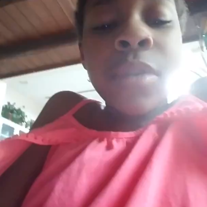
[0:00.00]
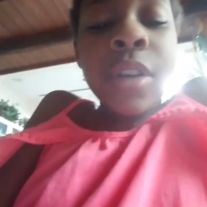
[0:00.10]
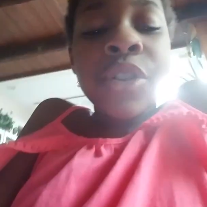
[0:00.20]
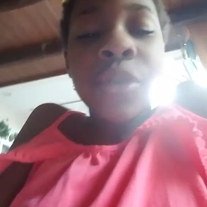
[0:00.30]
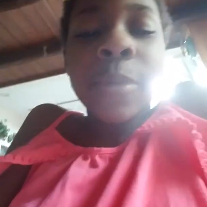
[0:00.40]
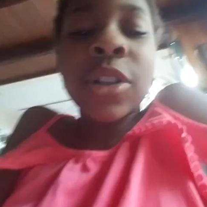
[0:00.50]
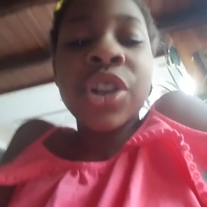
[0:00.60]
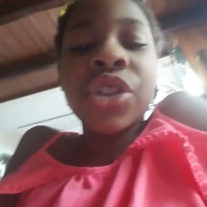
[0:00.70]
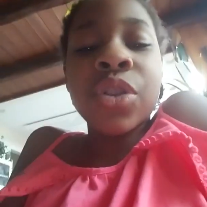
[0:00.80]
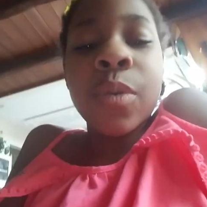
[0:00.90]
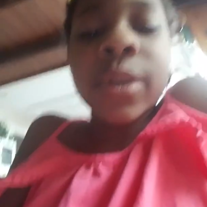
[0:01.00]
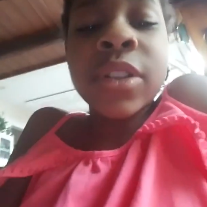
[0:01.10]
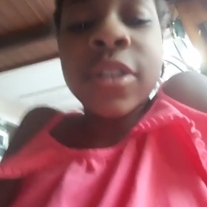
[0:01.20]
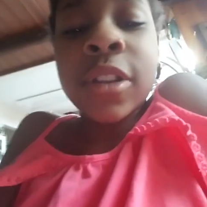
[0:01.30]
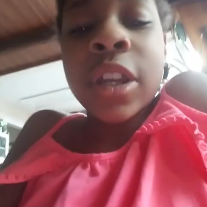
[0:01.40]
so we're just going
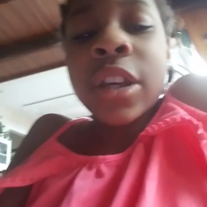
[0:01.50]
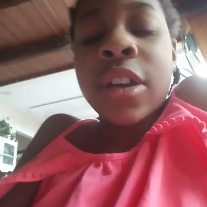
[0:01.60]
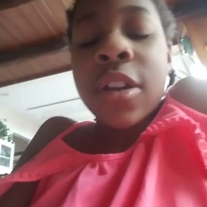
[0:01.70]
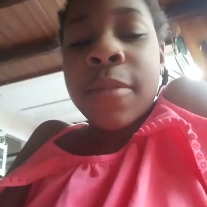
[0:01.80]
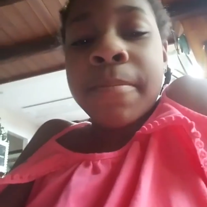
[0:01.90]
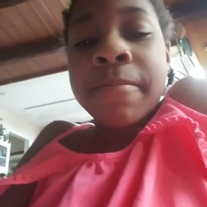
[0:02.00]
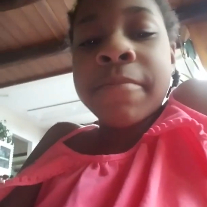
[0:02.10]
to like, um,